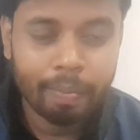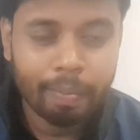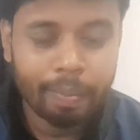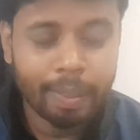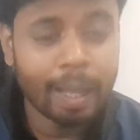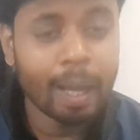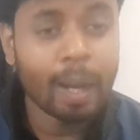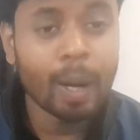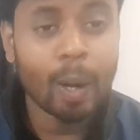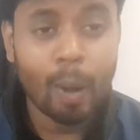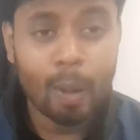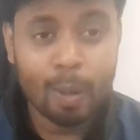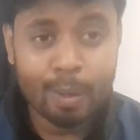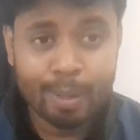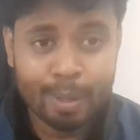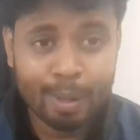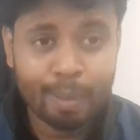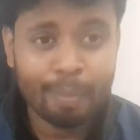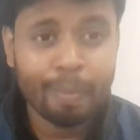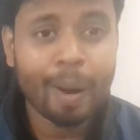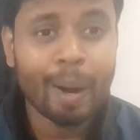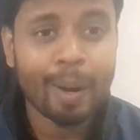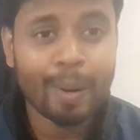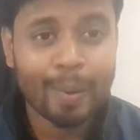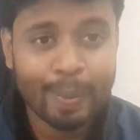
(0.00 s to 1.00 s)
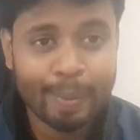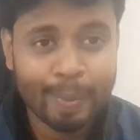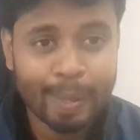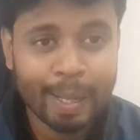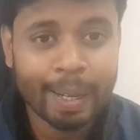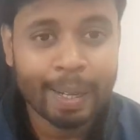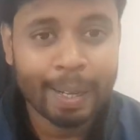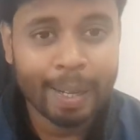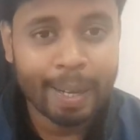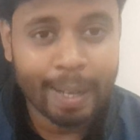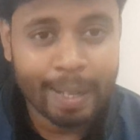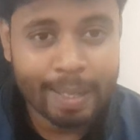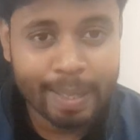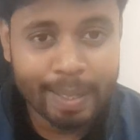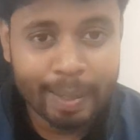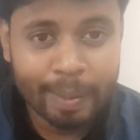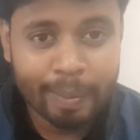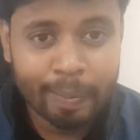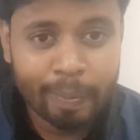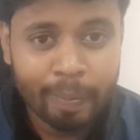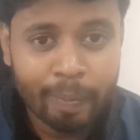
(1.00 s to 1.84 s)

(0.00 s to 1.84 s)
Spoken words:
they are also part of literature.